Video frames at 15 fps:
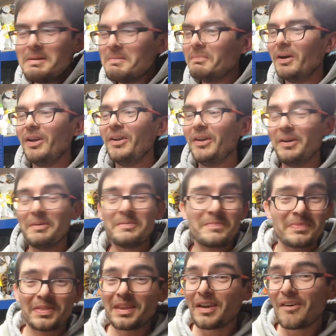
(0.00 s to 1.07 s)
But look,
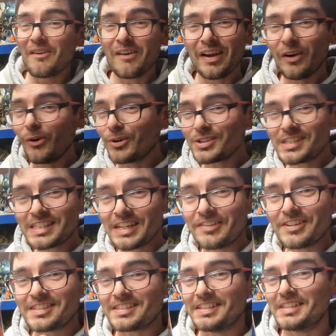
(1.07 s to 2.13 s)
all
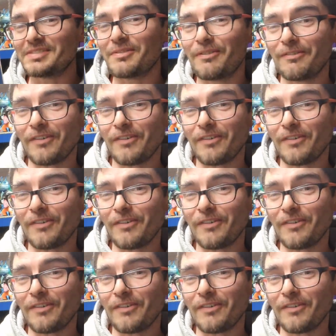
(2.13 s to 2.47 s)
seriousness,